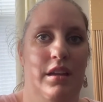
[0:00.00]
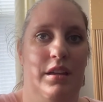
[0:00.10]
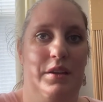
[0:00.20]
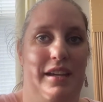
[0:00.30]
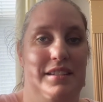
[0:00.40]

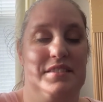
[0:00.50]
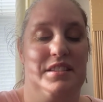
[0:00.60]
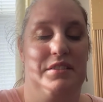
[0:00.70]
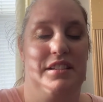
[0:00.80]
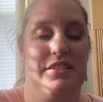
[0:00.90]
Okay,
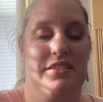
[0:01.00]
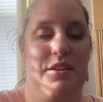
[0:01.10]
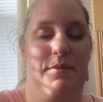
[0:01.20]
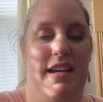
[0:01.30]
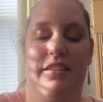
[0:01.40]
so I just
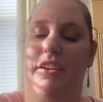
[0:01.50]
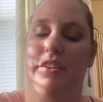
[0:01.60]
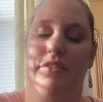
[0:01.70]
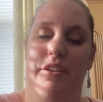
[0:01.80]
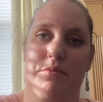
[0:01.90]
got back
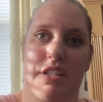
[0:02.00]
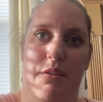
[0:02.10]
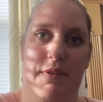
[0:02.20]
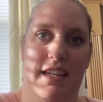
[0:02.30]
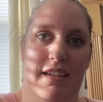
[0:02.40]
from
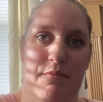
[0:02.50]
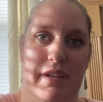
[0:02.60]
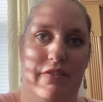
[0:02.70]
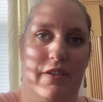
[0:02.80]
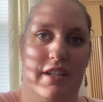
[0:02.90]
shopping. My
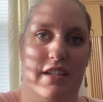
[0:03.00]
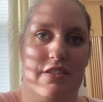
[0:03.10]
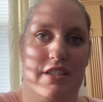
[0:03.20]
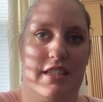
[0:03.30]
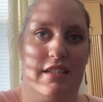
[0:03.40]
phone
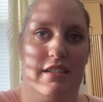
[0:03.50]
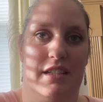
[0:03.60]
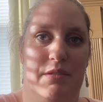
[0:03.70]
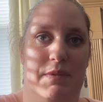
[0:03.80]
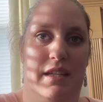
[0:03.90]
actually ended
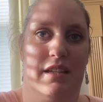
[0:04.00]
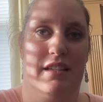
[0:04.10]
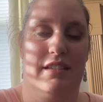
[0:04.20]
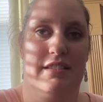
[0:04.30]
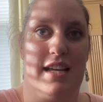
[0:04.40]
up
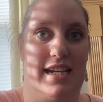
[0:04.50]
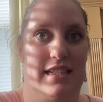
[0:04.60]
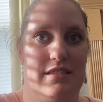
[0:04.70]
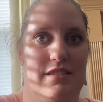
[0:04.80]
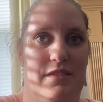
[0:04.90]

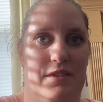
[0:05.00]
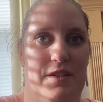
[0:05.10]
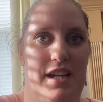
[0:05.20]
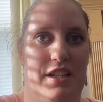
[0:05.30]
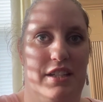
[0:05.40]
dying, so
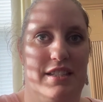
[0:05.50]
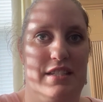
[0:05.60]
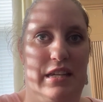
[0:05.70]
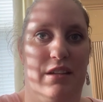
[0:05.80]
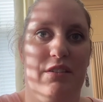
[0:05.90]
I couldn't
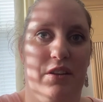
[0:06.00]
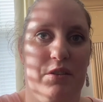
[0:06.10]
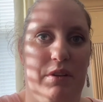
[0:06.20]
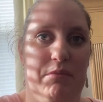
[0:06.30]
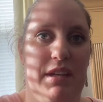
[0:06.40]
take you along
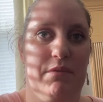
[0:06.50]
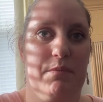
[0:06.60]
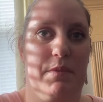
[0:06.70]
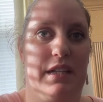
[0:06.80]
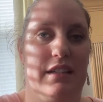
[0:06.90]
with me,
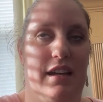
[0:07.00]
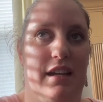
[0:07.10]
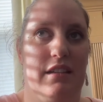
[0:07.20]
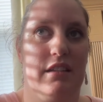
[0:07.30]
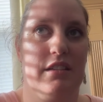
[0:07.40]
but
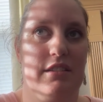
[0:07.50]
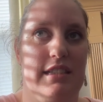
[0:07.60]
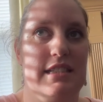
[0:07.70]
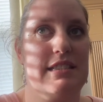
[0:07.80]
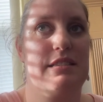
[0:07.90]
I
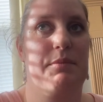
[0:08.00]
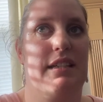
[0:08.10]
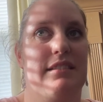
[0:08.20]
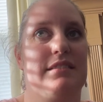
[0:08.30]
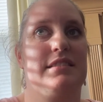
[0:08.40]
literally
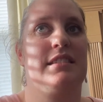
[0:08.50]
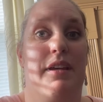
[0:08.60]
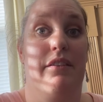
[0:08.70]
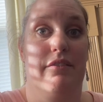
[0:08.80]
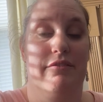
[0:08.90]
spent
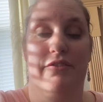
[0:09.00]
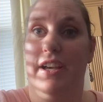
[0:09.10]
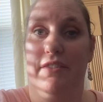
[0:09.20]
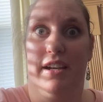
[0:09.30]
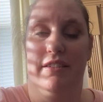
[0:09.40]

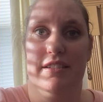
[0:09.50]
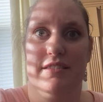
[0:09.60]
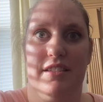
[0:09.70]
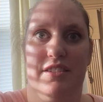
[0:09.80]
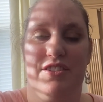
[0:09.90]
5
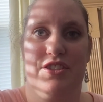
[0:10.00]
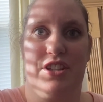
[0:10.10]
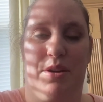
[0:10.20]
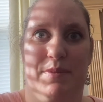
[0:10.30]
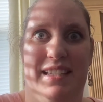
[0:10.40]
hours
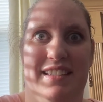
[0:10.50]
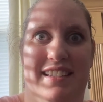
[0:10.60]
shopping